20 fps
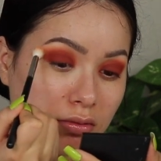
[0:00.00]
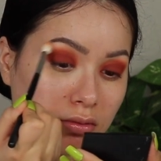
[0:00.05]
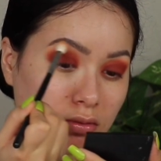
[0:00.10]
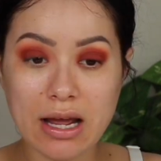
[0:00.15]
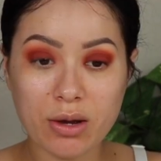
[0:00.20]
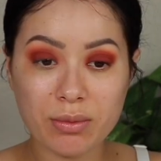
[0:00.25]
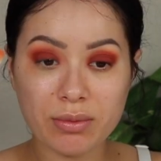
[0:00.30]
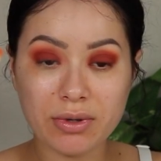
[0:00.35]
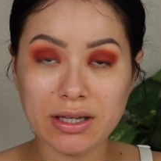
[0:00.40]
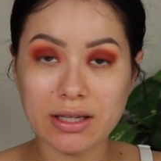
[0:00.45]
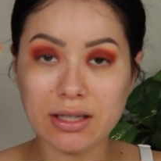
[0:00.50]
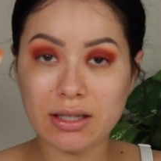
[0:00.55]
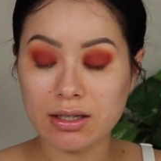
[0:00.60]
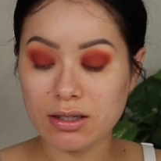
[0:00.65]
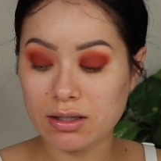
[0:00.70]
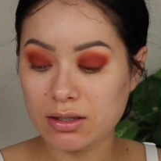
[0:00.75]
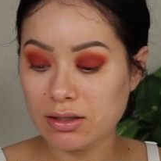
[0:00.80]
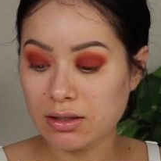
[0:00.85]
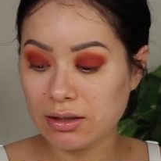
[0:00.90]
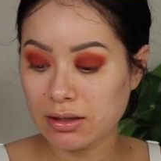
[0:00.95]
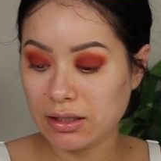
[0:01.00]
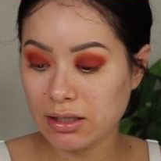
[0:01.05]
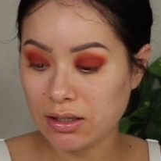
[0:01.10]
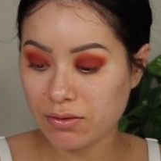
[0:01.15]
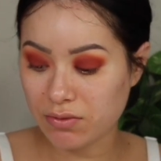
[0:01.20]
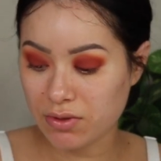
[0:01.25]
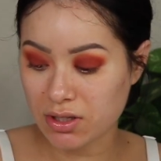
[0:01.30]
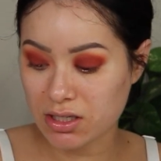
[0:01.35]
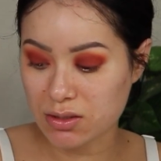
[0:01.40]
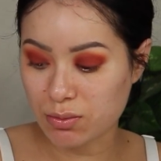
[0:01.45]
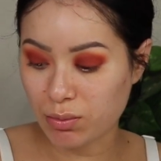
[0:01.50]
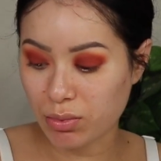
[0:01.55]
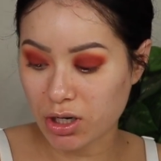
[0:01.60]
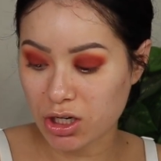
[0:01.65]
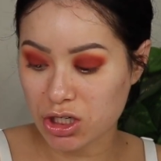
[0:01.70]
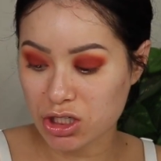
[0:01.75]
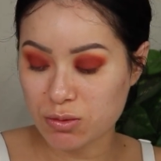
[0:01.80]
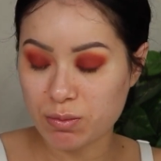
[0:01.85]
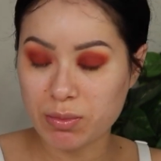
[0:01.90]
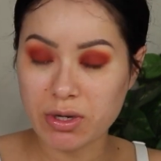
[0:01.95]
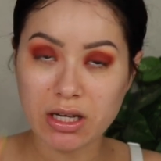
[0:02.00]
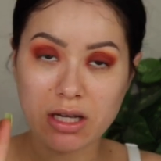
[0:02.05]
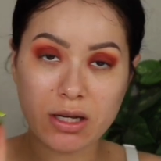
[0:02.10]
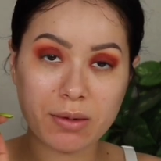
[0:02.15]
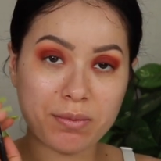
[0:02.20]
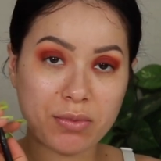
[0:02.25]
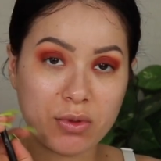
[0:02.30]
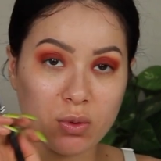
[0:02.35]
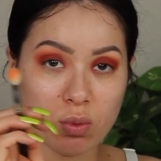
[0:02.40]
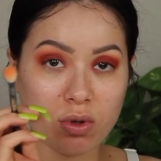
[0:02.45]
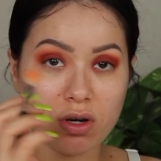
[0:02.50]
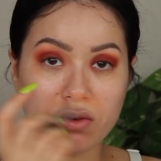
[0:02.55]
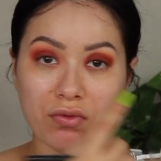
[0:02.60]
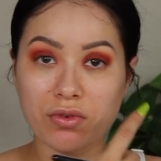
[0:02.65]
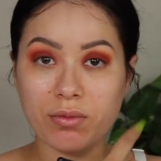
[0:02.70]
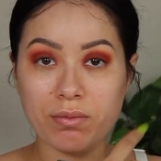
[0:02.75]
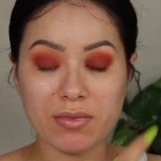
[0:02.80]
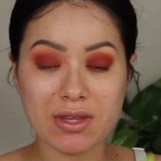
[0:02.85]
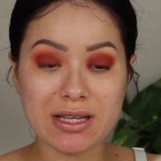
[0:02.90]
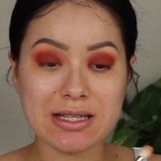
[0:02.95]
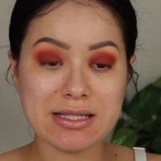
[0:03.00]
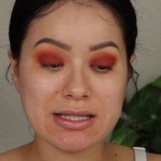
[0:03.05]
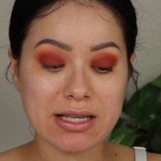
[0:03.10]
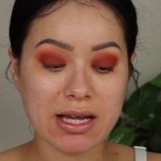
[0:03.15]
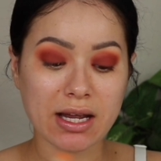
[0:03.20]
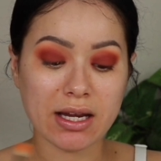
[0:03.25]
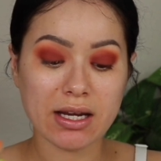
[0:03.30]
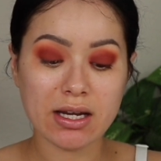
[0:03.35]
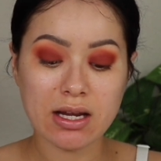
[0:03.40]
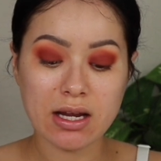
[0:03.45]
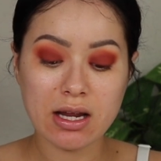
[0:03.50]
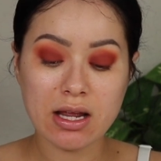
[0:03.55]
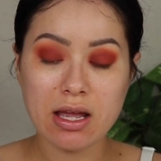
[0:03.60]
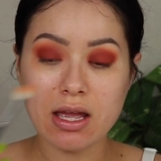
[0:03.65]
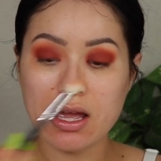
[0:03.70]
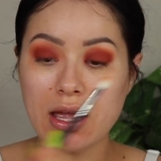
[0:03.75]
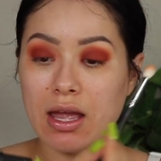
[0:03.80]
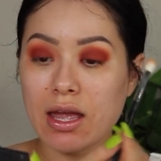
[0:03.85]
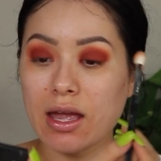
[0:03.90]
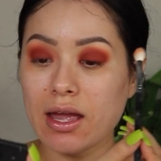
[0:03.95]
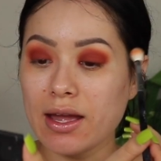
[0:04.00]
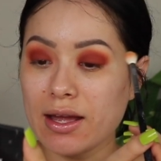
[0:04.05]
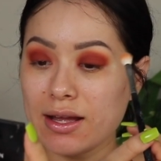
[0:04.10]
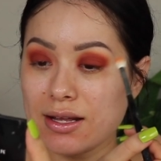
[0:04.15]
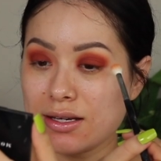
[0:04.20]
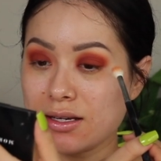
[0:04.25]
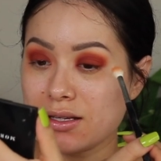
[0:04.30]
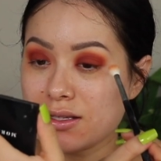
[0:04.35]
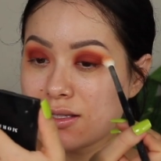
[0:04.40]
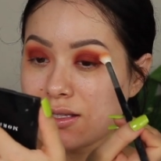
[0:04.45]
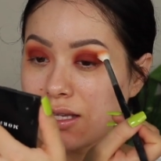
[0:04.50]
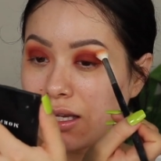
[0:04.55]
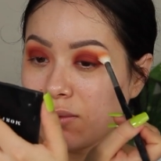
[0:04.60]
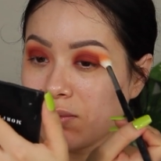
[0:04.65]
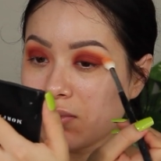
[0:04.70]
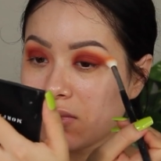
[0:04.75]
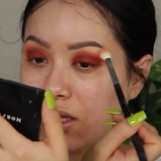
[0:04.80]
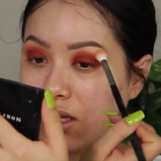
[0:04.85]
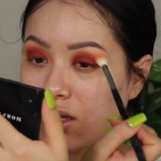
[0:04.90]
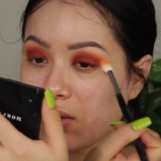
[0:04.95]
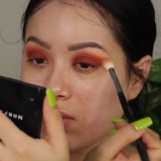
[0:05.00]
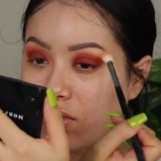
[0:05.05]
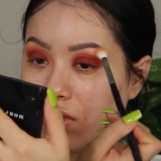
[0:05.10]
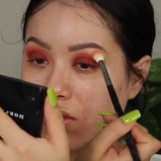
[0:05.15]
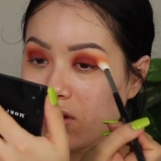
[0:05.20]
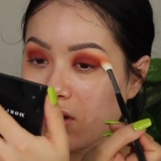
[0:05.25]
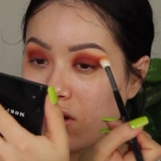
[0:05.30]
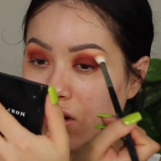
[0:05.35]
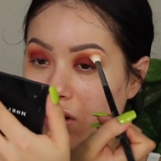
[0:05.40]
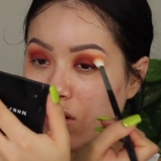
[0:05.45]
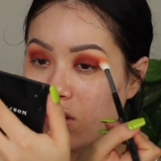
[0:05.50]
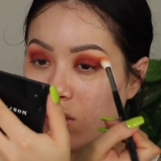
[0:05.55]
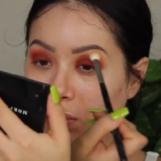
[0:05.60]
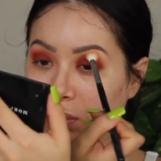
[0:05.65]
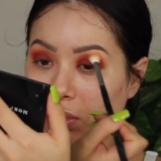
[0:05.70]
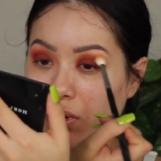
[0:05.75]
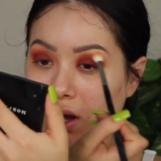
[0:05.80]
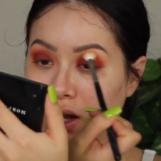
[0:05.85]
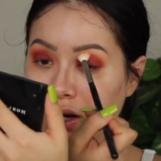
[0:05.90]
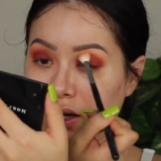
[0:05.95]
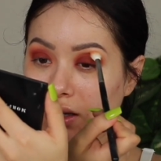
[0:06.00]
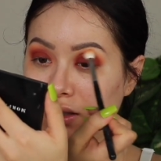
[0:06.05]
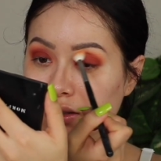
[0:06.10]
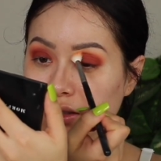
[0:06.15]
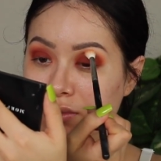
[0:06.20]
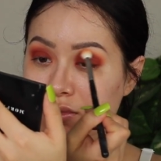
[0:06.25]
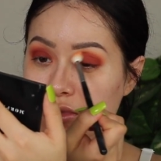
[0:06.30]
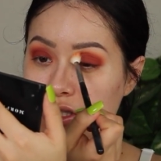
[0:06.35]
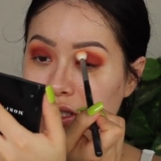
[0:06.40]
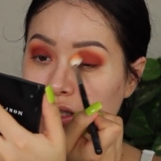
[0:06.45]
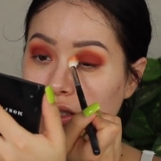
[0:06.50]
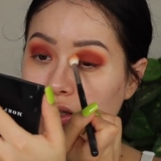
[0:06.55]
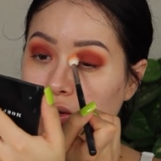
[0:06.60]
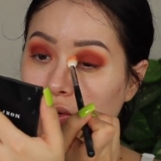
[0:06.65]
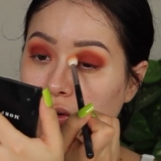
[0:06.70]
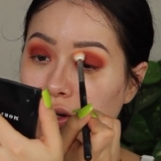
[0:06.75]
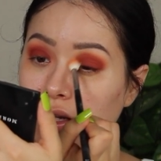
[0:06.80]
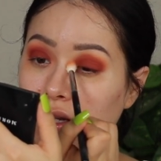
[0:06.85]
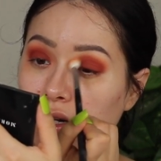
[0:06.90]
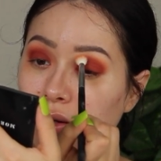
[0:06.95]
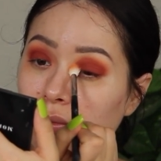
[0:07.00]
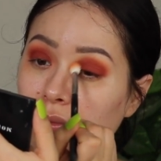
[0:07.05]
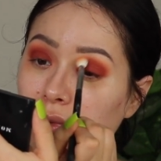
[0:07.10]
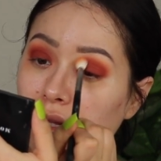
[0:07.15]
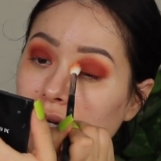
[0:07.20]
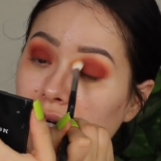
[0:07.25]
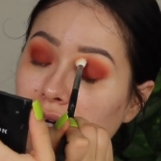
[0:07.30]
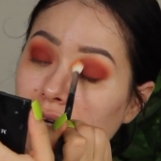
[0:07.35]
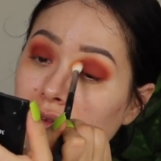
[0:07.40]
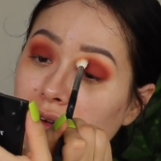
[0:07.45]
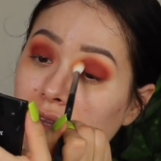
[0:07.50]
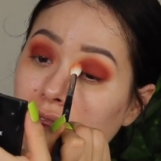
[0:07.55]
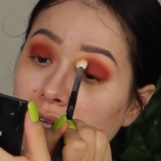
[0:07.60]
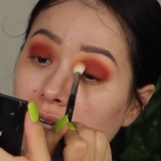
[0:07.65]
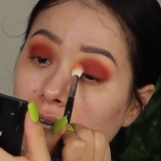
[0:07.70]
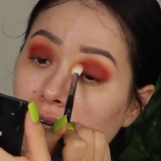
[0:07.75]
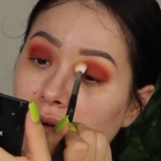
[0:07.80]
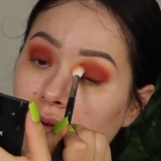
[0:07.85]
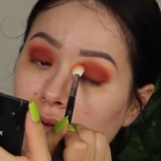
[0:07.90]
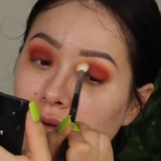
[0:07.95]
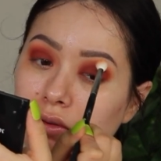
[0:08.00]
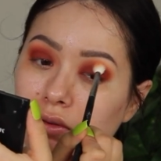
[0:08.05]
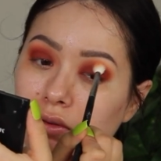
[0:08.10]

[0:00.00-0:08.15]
Now I'm going to leave this brush, pick up the one from this side, and same thing with no product. I'm just going to go ahead and blend everything out.